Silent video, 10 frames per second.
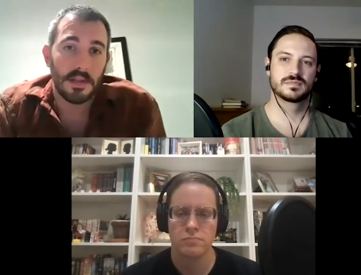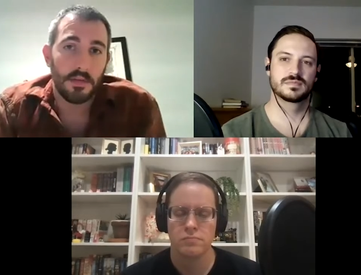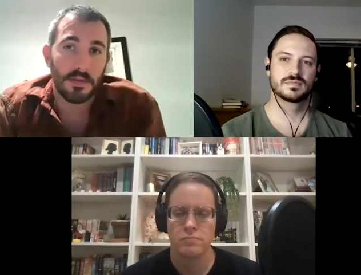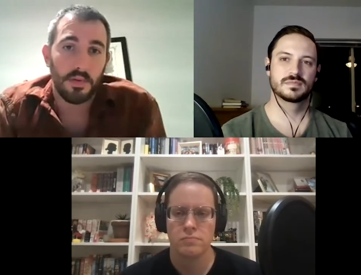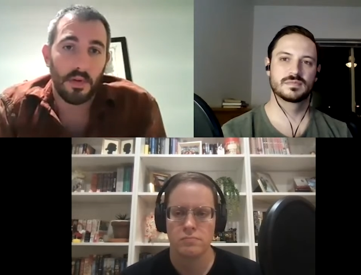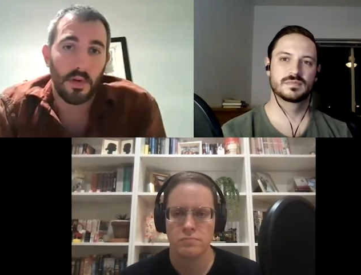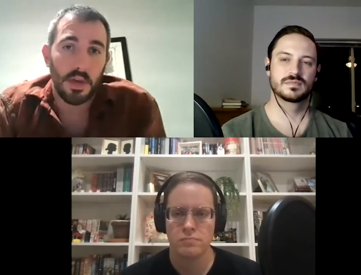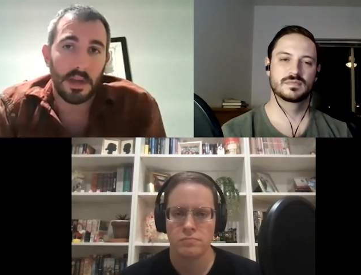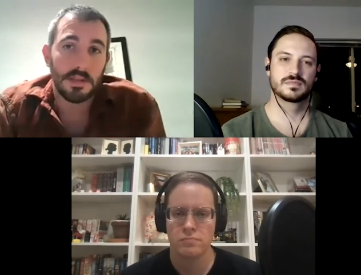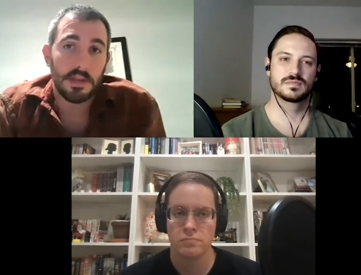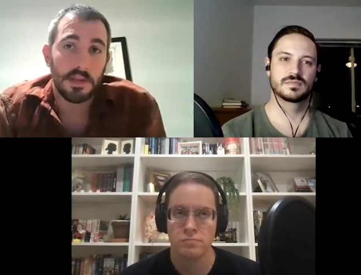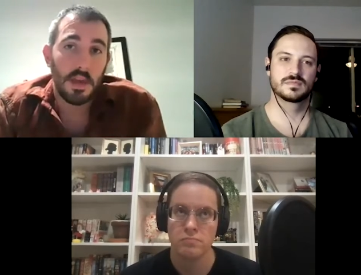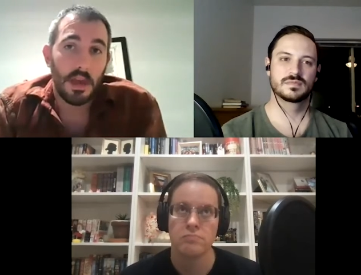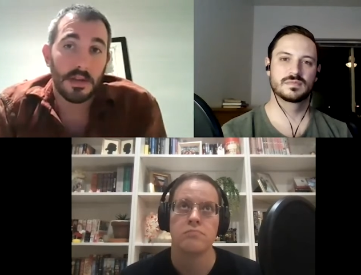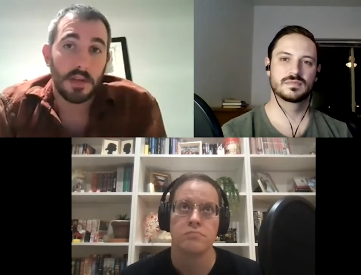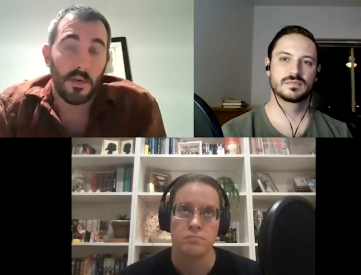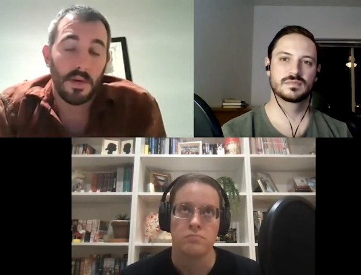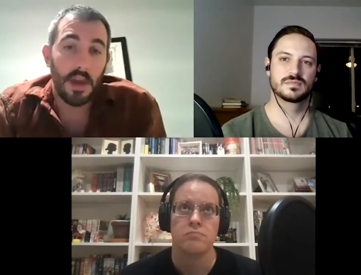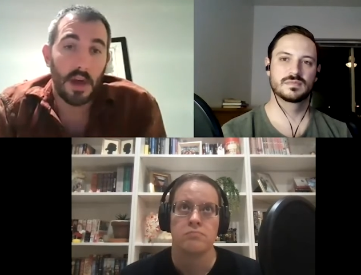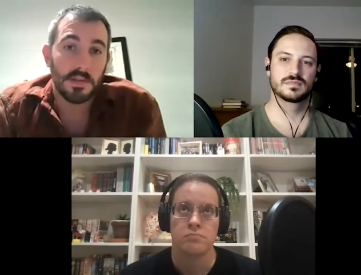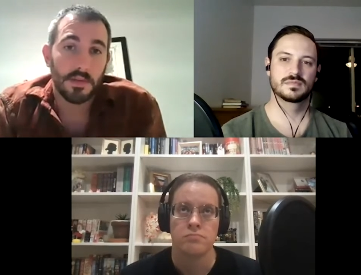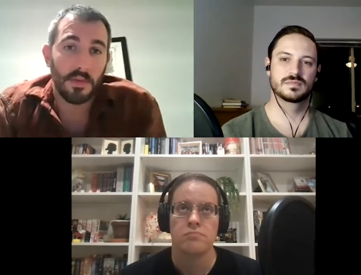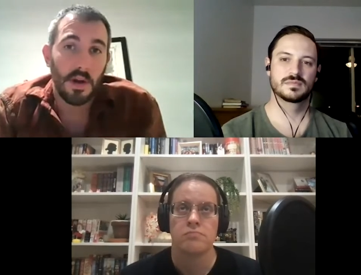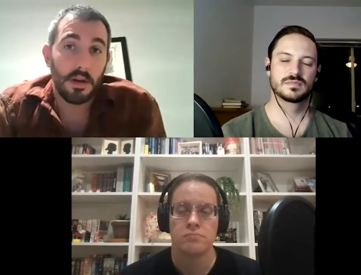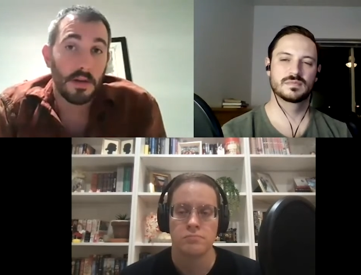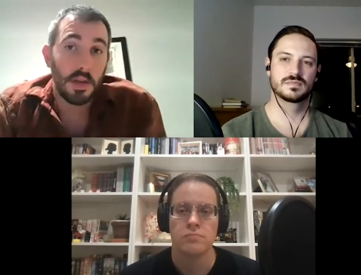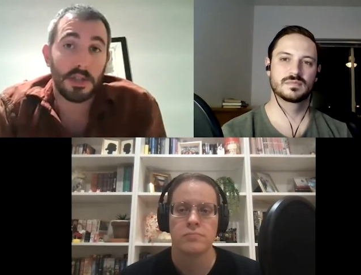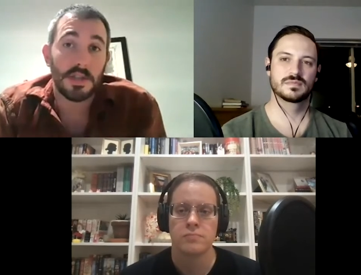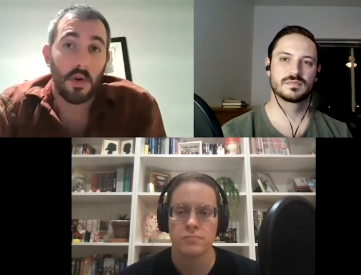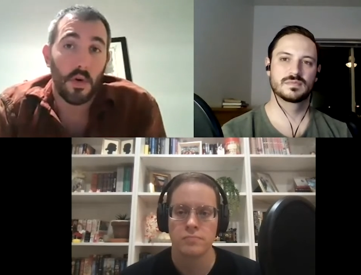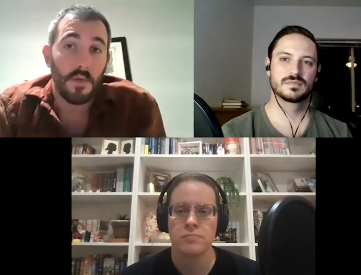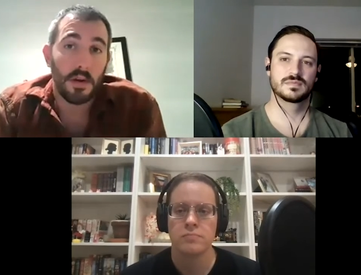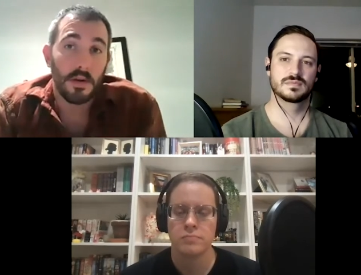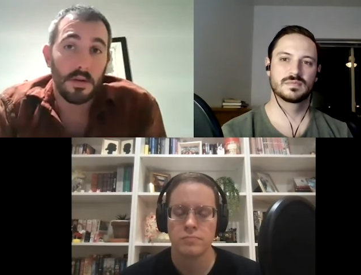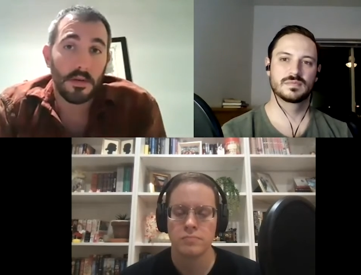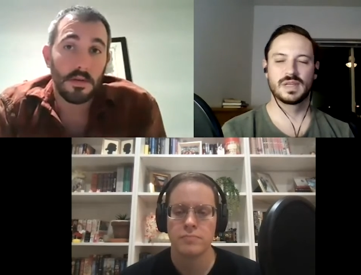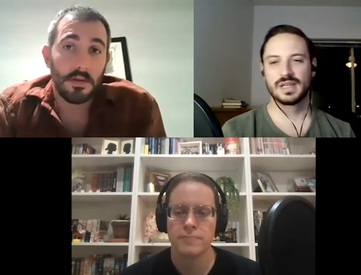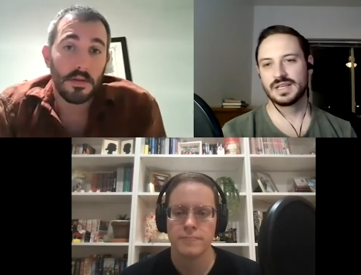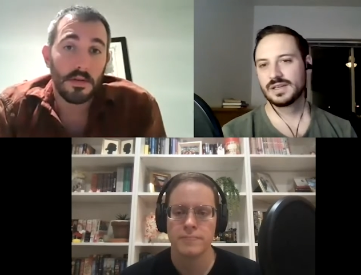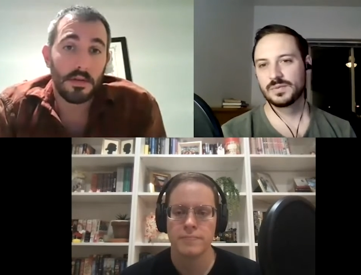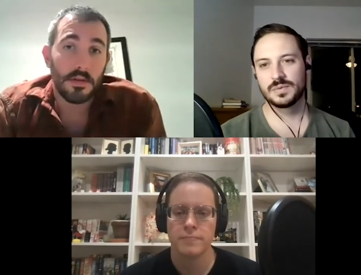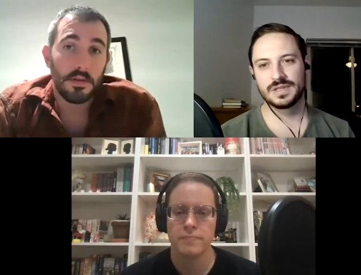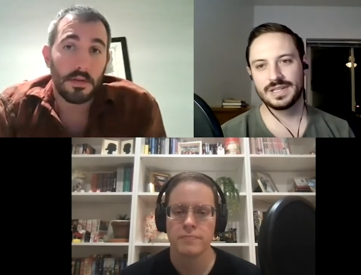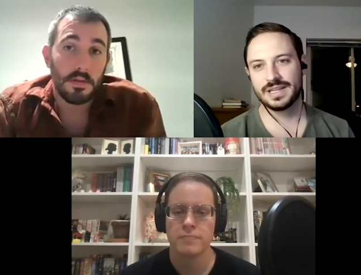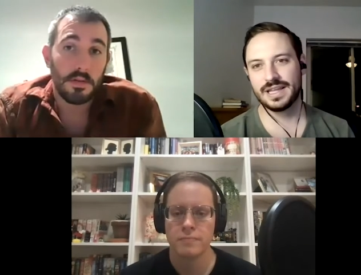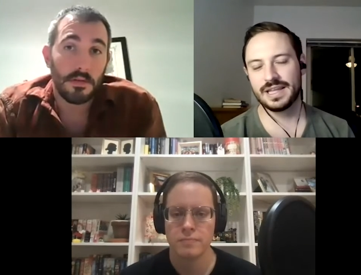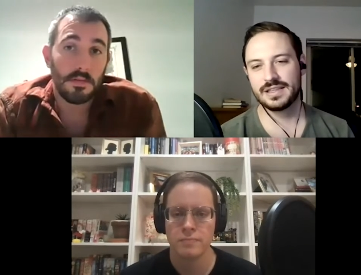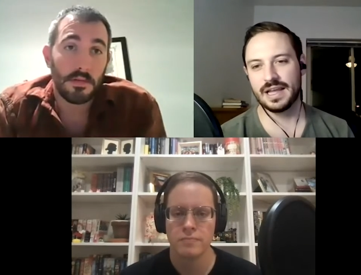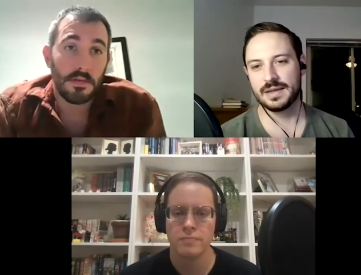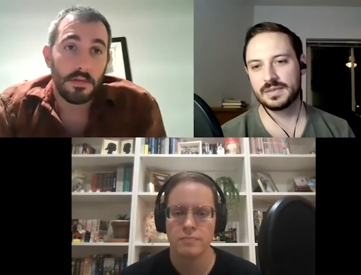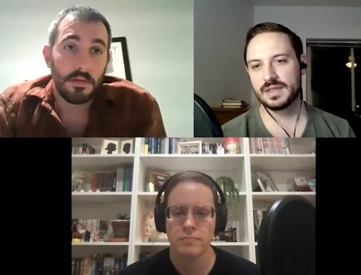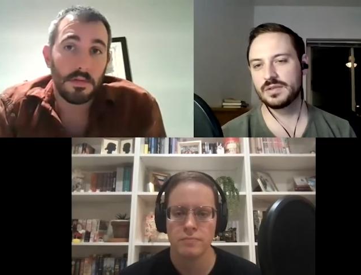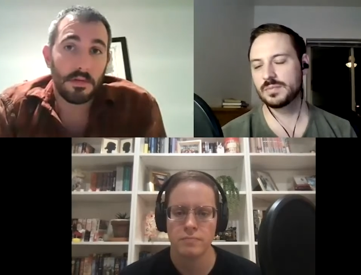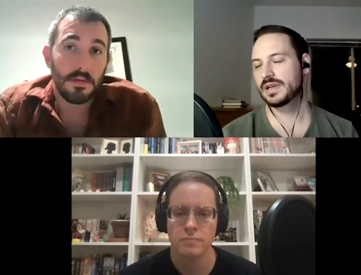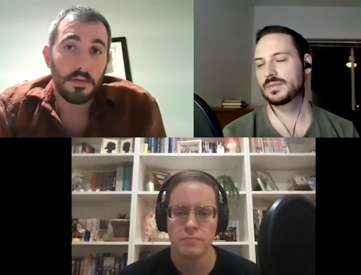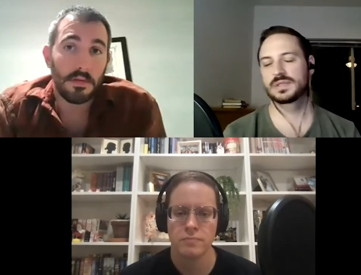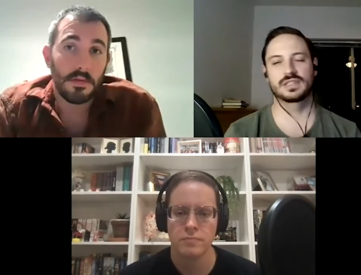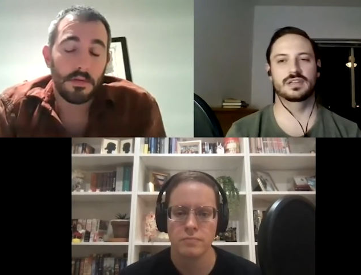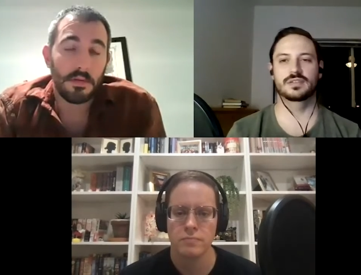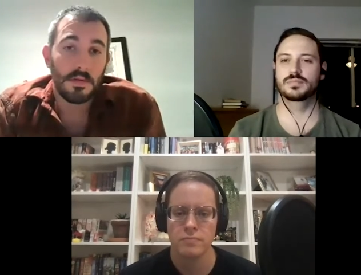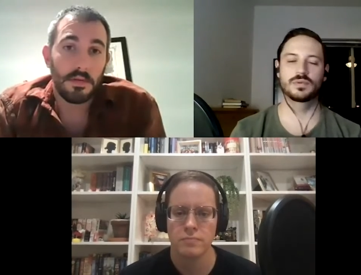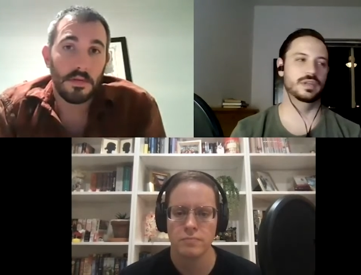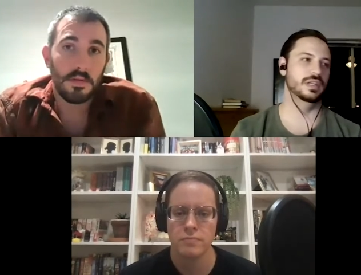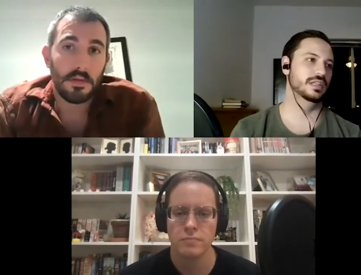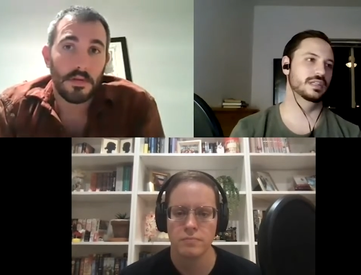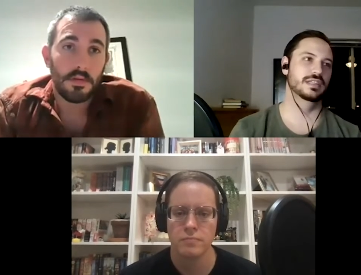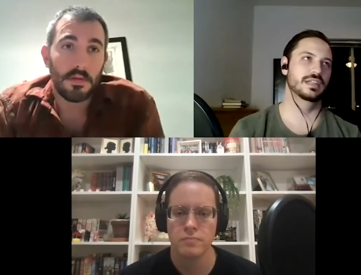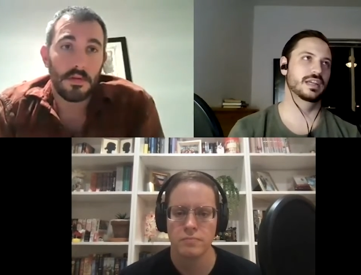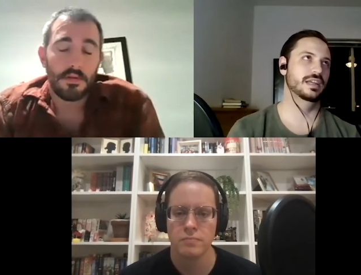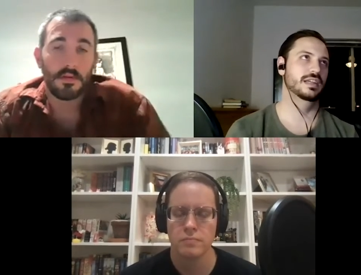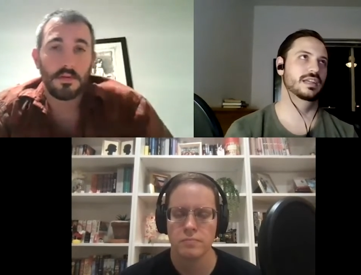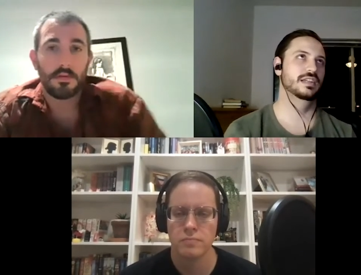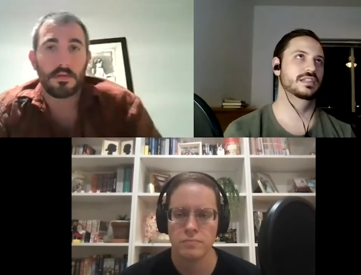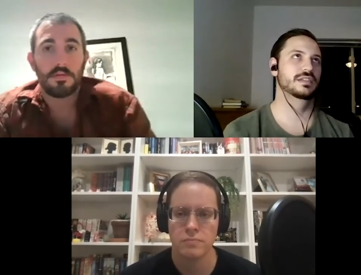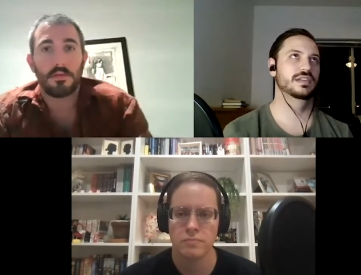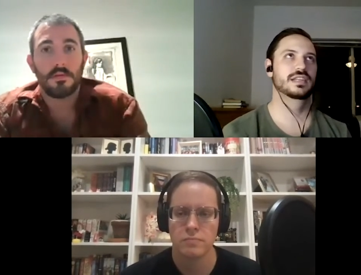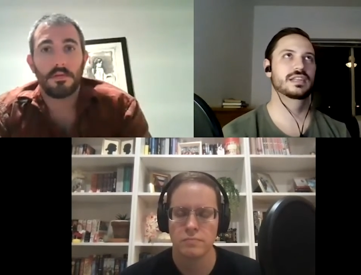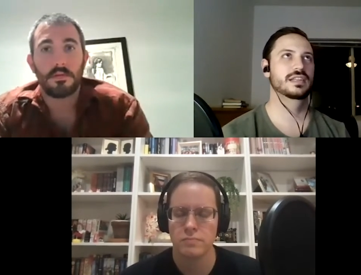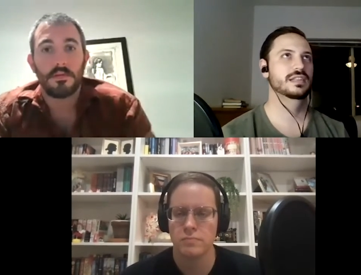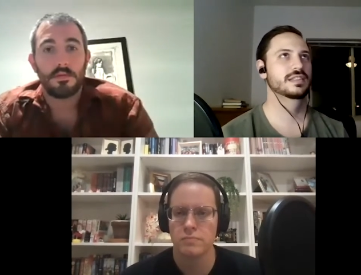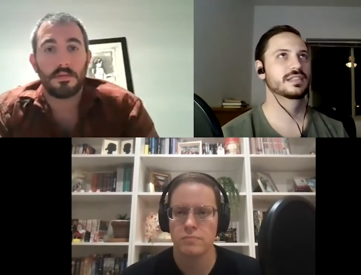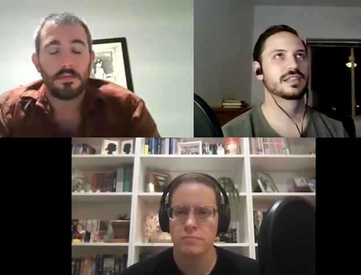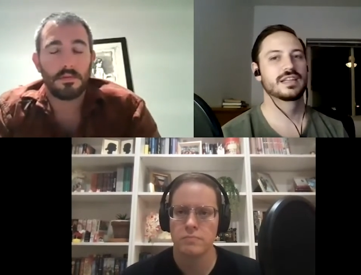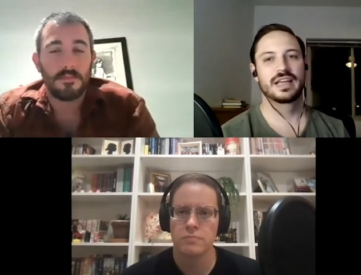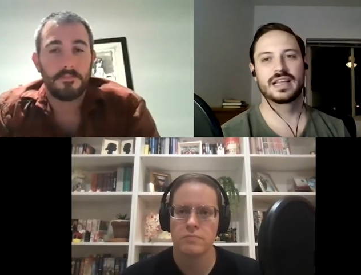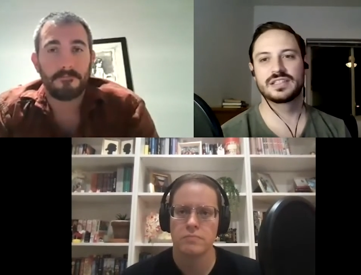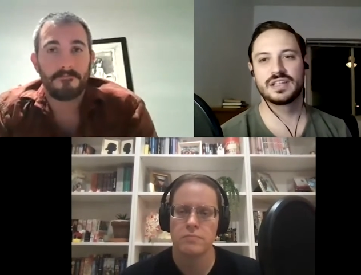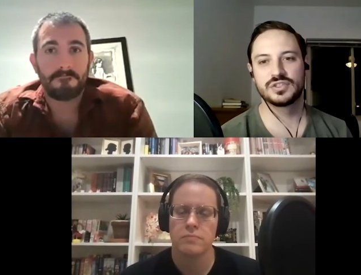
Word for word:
Speaker 1: and those employees and so on elsewhere. It's just
Speaker 2: over. And and I think you bring up a solid point, and it's a it's an